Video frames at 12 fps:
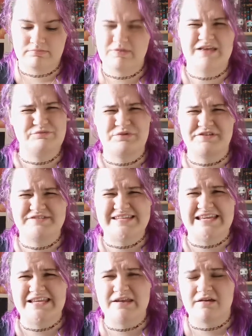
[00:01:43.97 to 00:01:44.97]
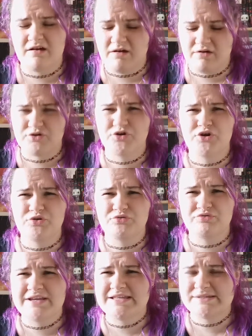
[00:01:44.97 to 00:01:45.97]
that's what I've seen on
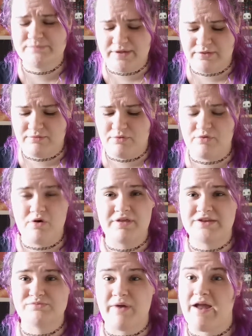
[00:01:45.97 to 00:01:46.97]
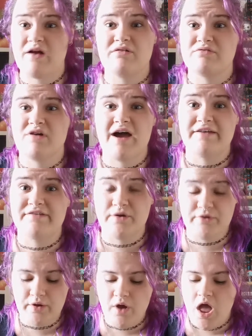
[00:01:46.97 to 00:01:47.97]
Goodreads, whether or not that's right or not, I
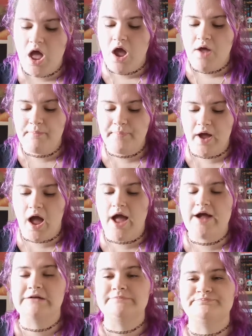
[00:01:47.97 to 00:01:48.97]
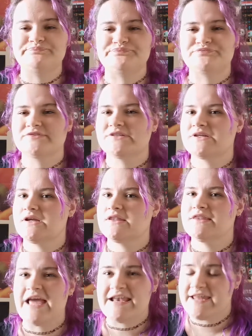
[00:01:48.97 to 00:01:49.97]
don't know. But
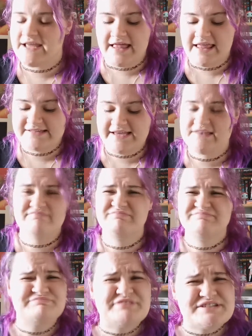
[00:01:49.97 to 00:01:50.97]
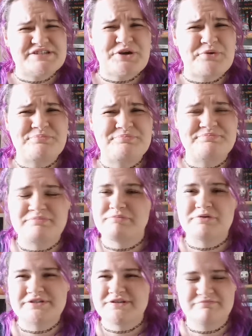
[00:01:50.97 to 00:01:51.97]
the ending, like I said, wasn't
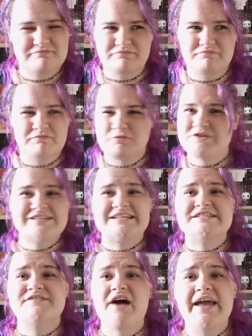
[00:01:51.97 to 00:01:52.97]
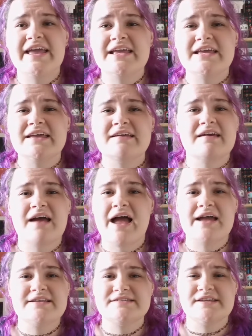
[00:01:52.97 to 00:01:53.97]
satisfying,
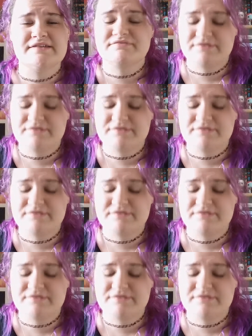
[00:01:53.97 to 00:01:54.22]
and